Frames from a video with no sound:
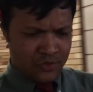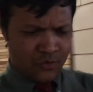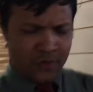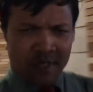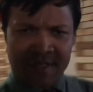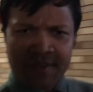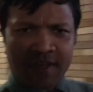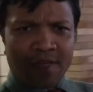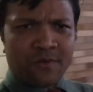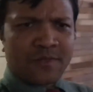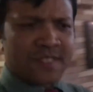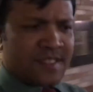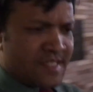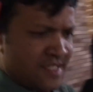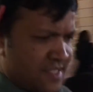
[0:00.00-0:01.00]
23,
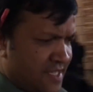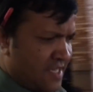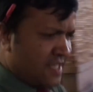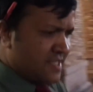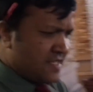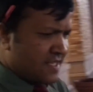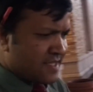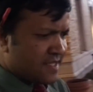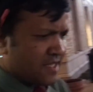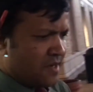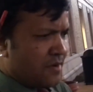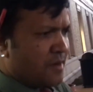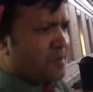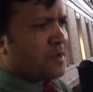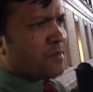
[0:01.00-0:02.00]
which is statistics.
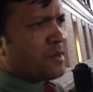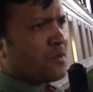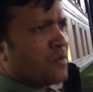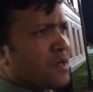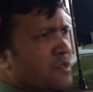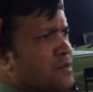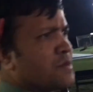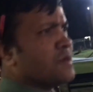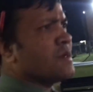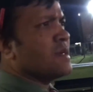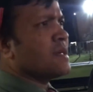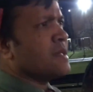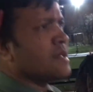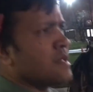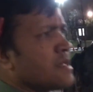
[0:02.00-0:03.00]
Now I'm on my way to
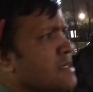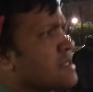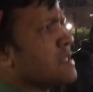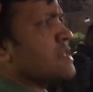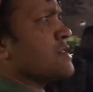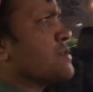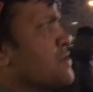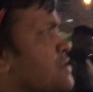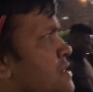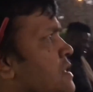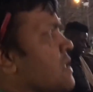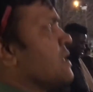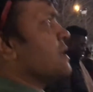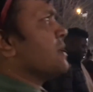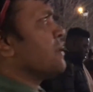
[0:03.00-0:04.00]
teach
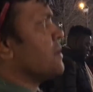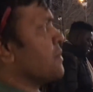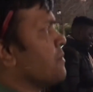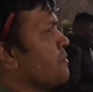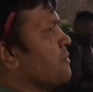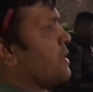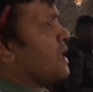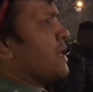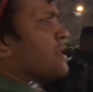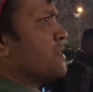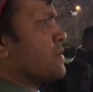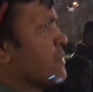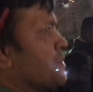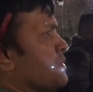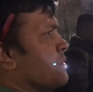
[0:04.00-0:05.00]
uh, math
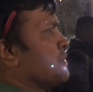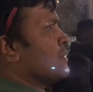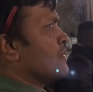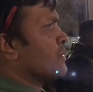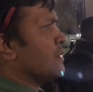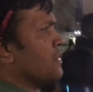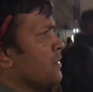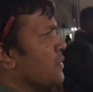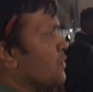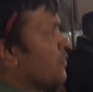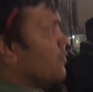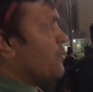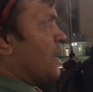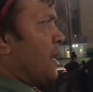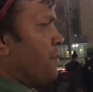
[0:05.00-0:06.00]

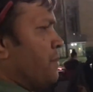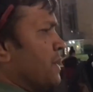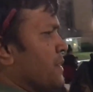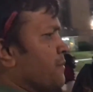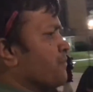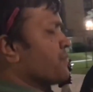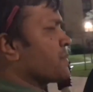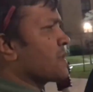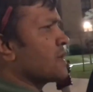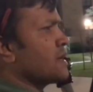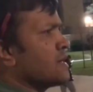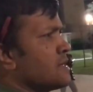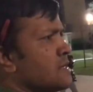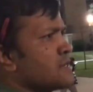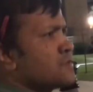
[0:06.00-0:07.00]
05.
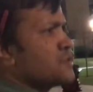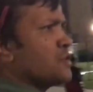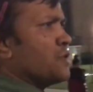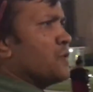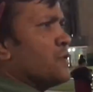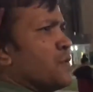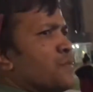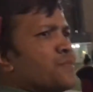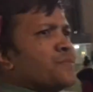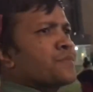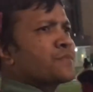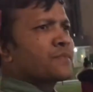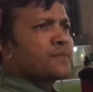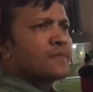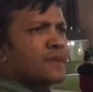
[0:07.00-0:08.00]
So,
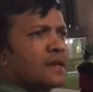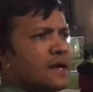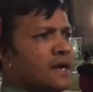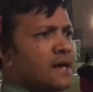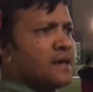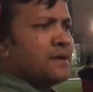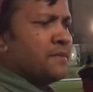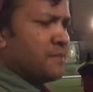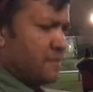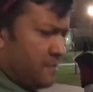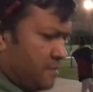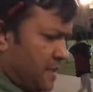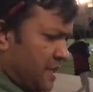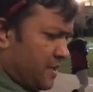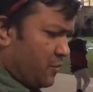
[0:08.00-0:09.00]
uh,
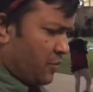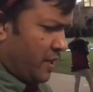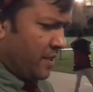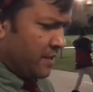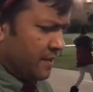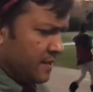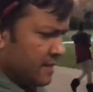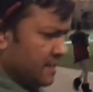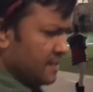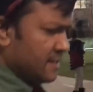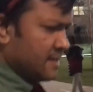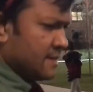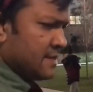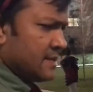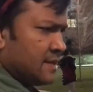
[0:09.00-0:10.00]
by the way,
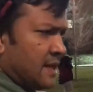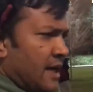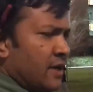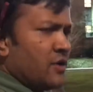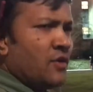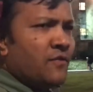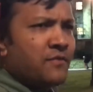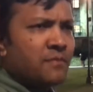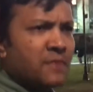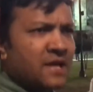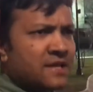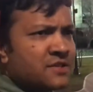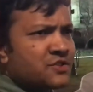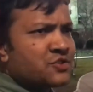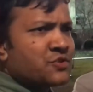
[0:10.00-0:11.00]
I hope
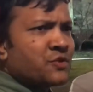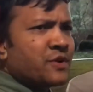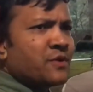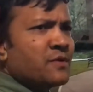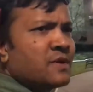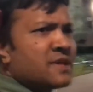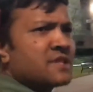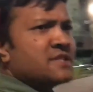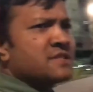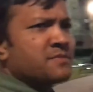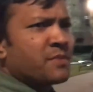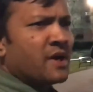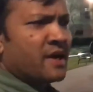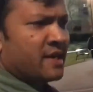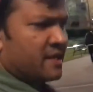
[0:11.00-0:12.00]
my story will
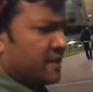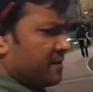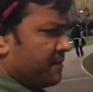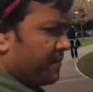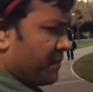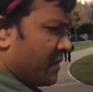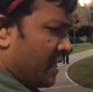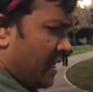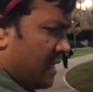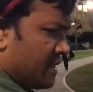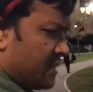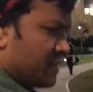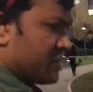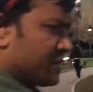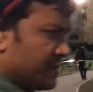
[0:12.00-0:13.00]
inspire
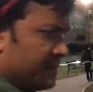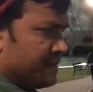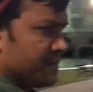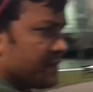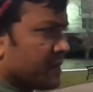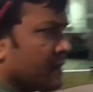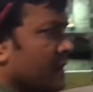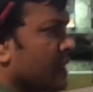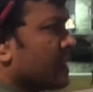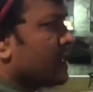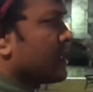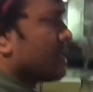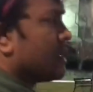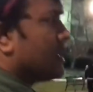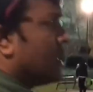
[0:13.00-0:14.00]
others
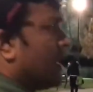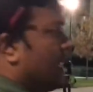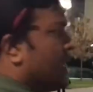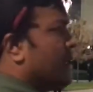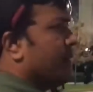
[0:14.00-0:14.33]
uh,